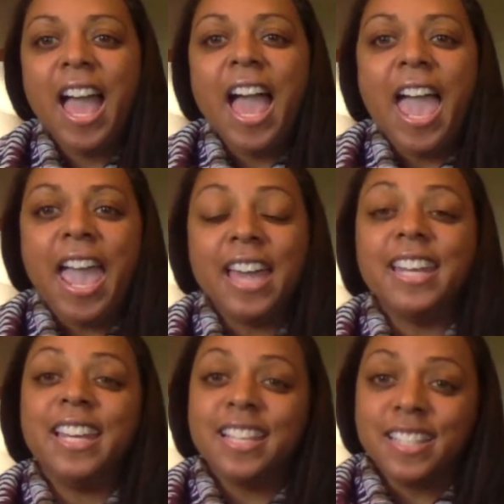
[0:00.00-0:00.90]
and it
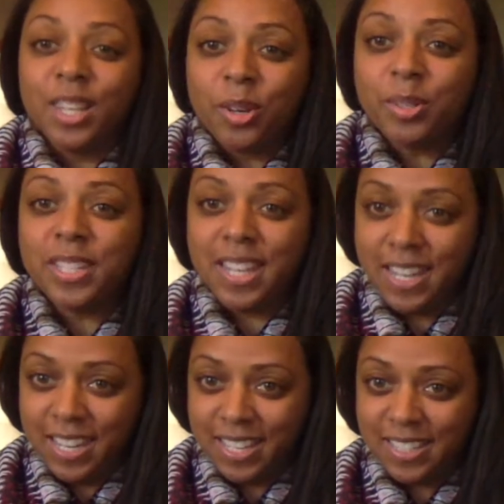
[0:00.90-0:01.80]
is a little
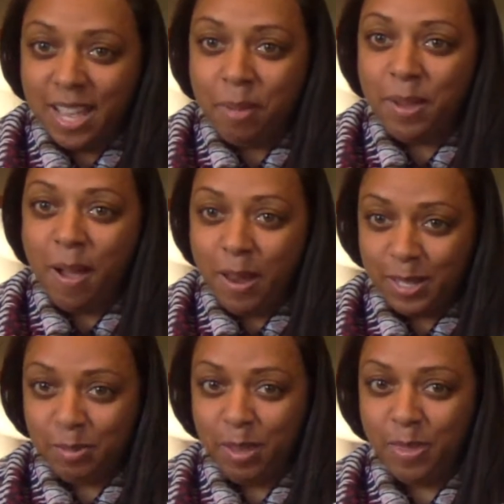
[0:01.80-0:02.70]
tedious, I'll be honest
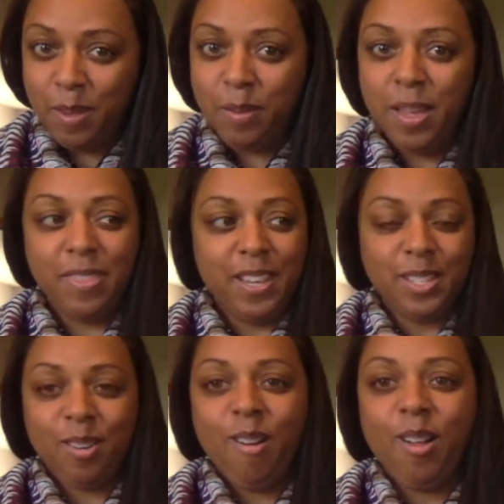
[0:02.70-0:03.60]
with you, and these
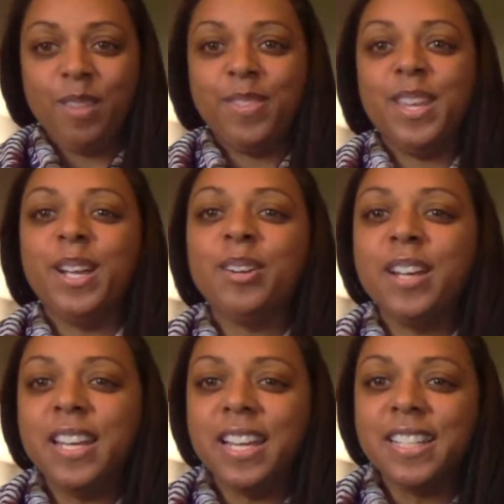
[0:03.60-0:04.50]
are all of the
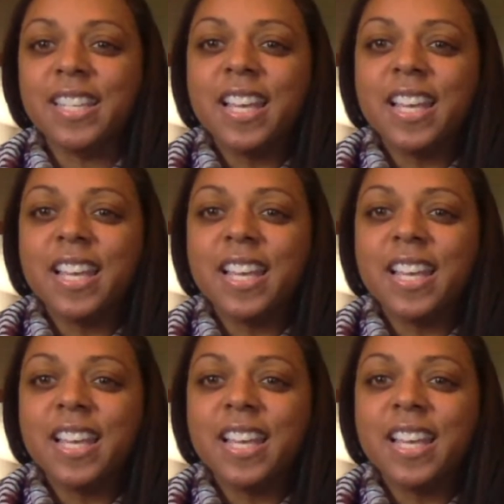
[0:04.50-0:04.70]
ingredients.